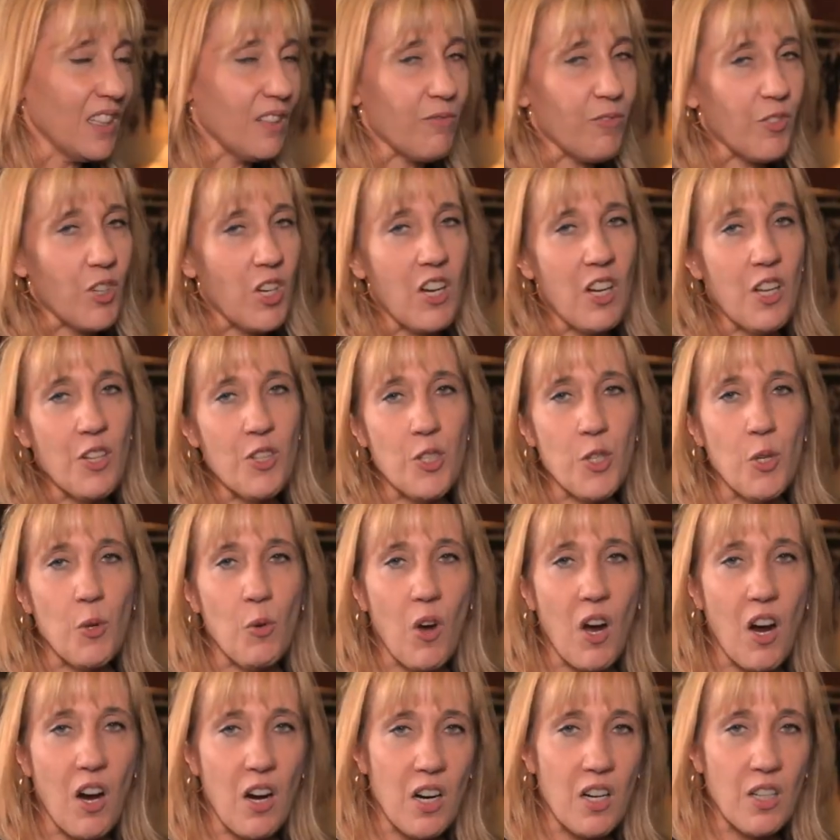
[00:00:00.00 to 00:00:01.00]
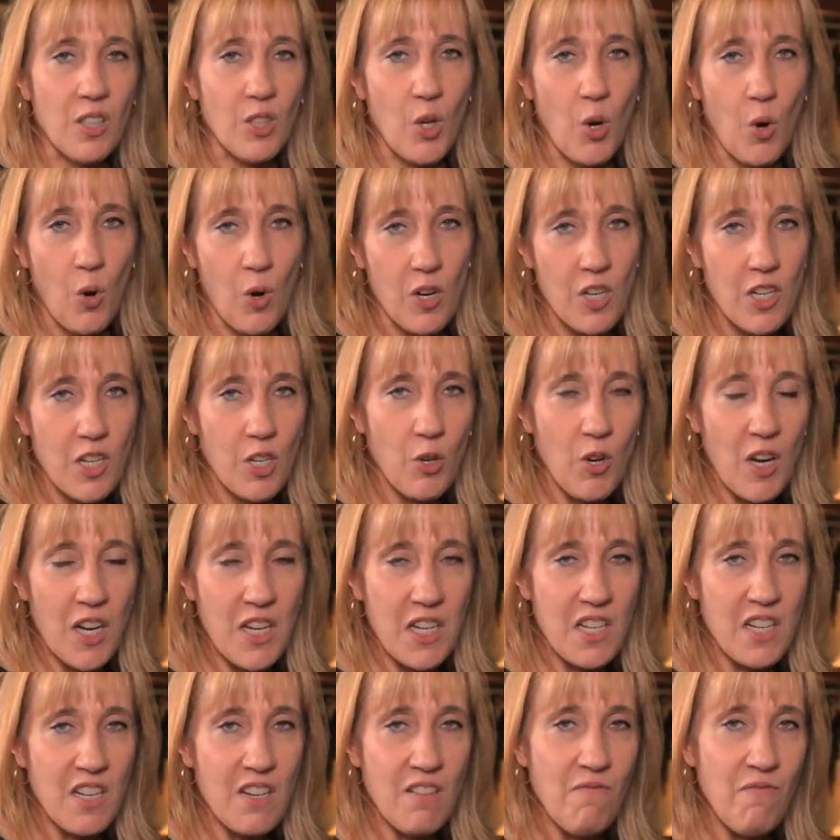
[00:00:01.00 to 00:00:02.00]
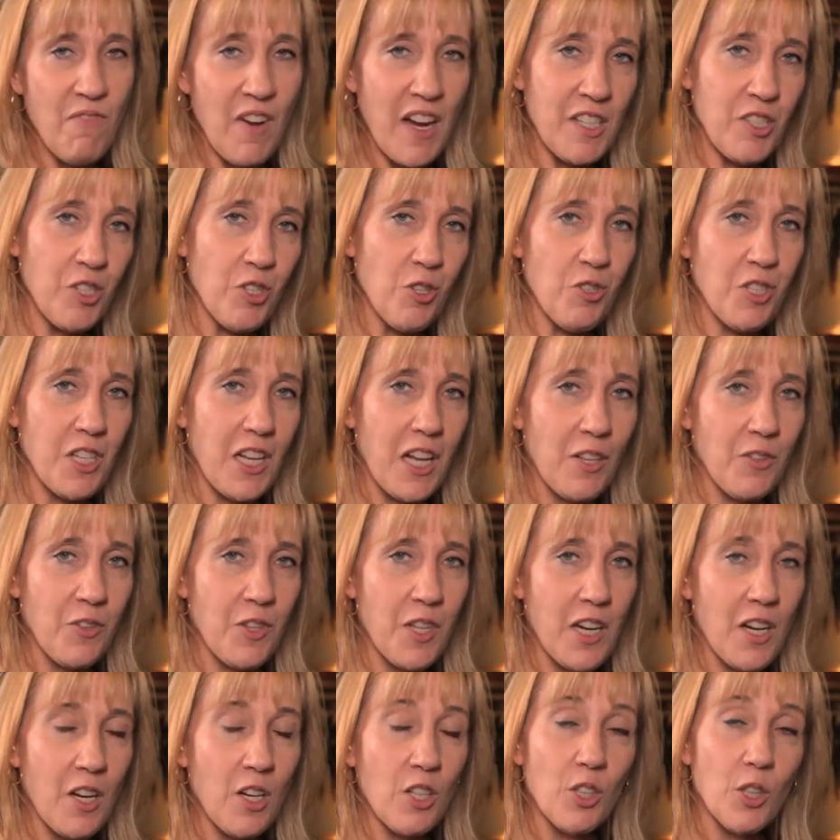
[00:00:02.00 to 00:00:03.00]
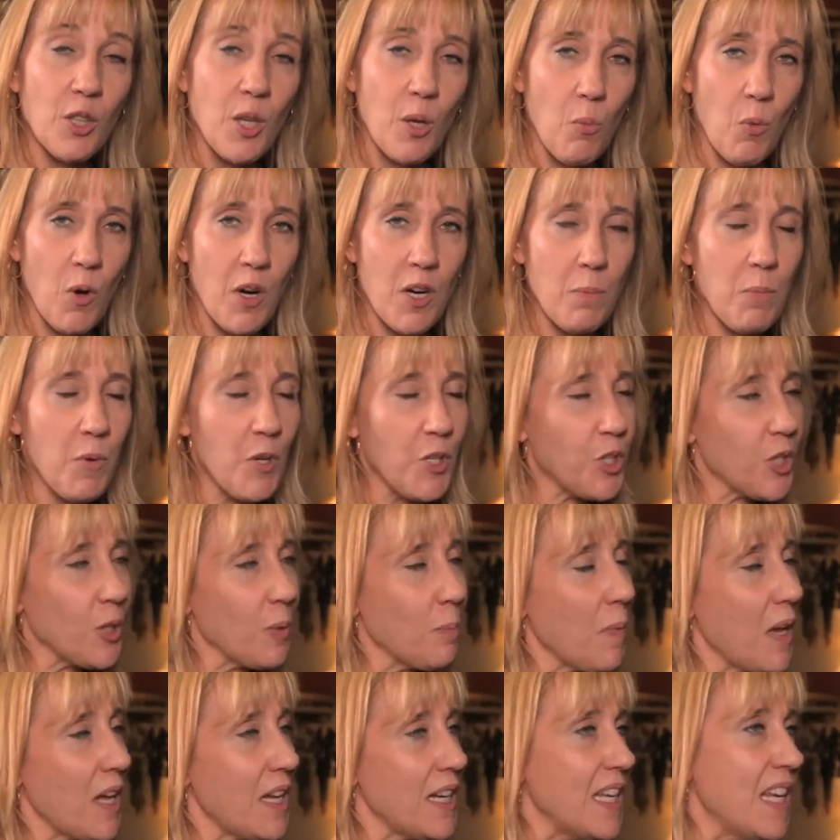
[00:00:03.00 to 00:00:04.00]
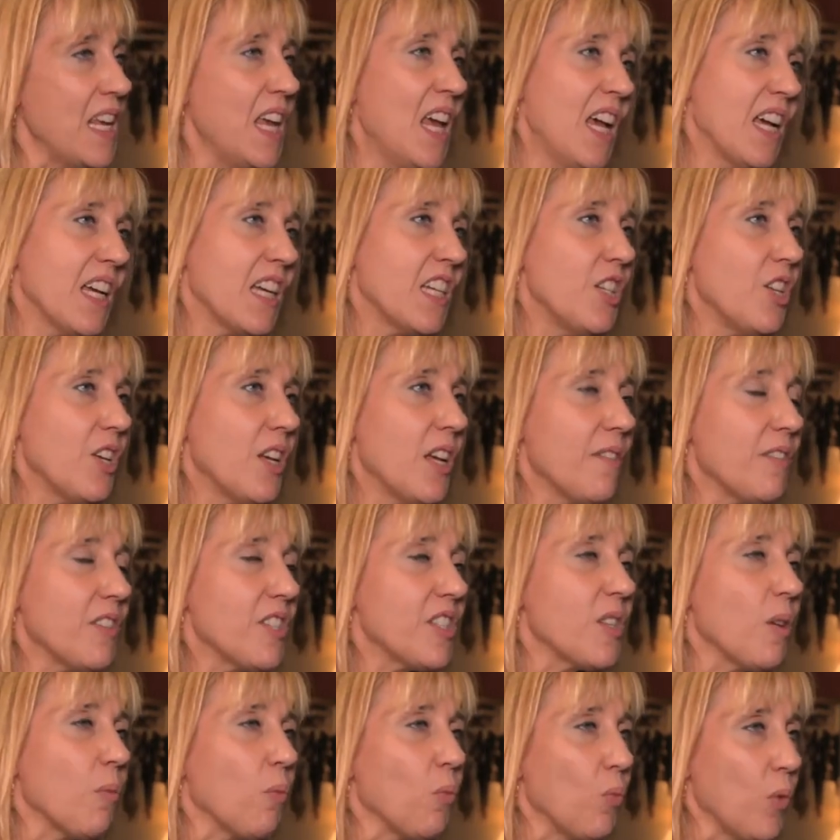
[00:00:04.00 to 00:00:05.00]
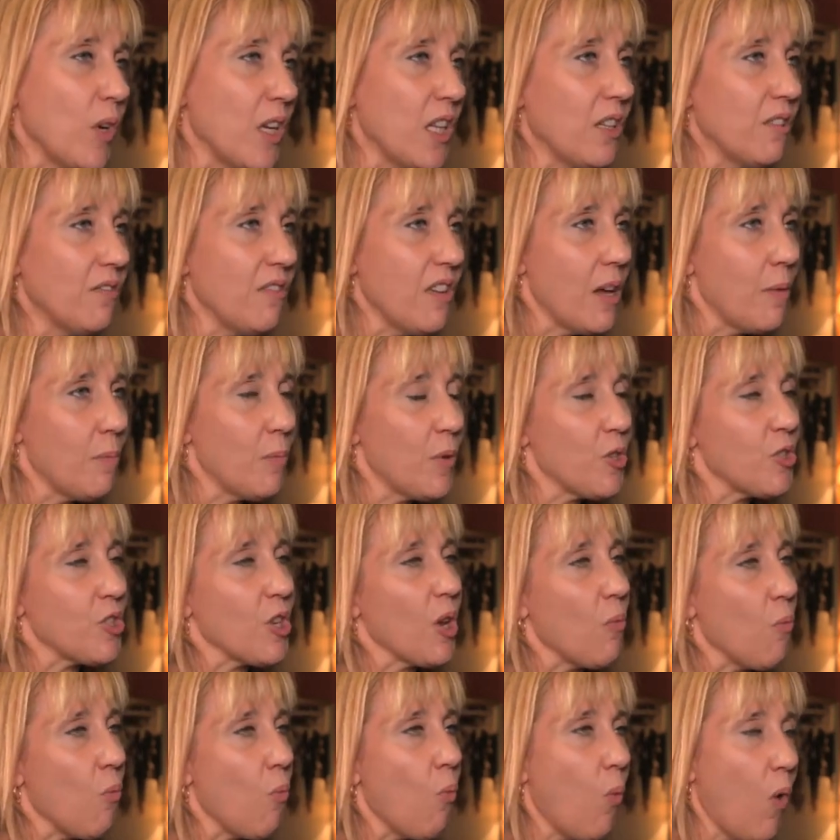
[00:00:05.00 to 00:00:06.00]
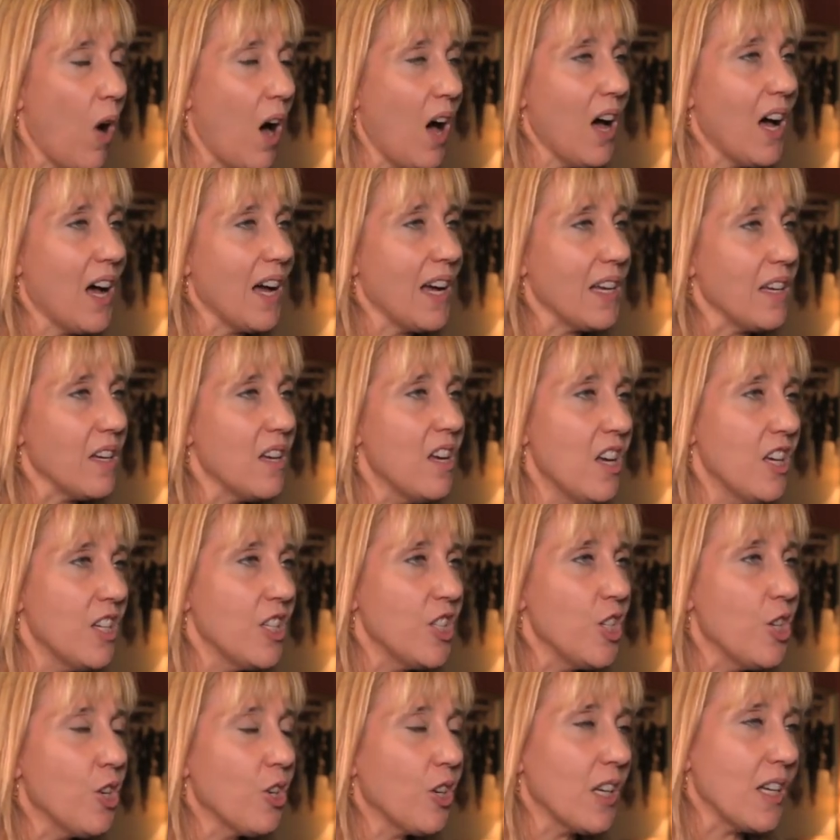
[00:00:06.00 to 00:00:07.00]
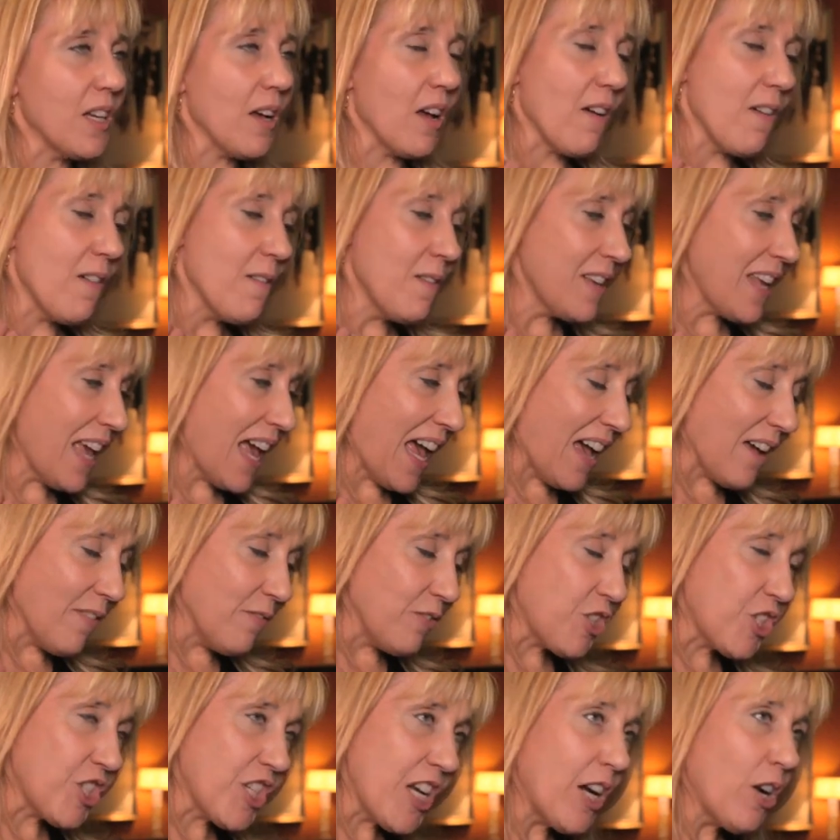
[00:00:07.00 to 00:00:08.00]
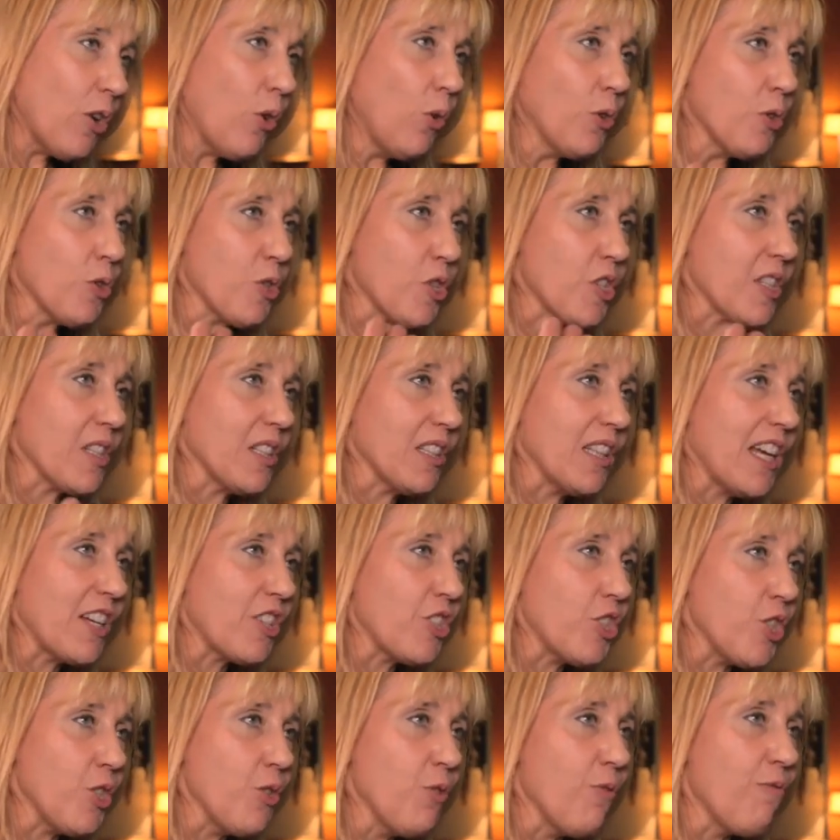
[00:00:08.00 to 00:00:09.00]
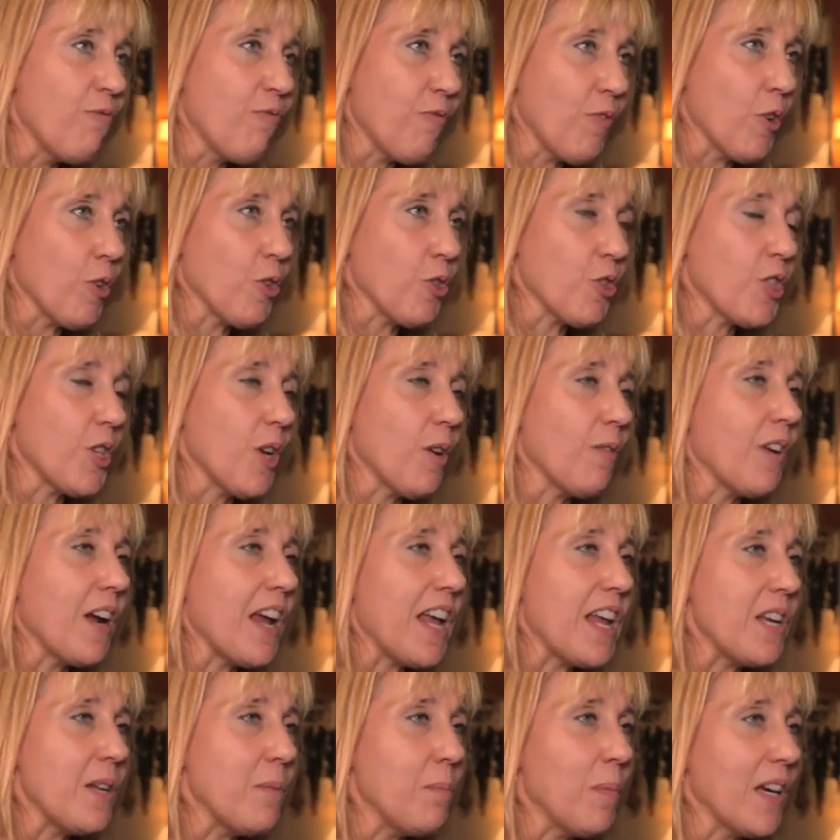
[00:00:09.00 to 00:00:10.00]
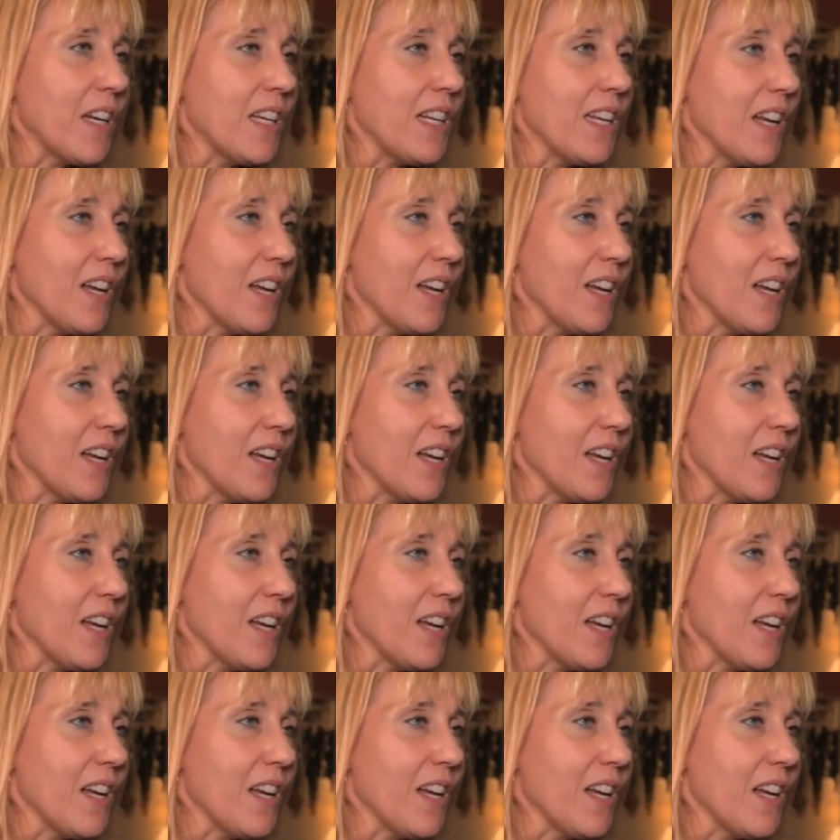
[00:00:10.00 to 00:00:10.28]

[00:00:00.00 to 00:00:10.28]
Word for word: And for all you hardcore accredited investors out there looking where to put your money, can you give us some real numbers on why you're going to have shareholders select you first over anybody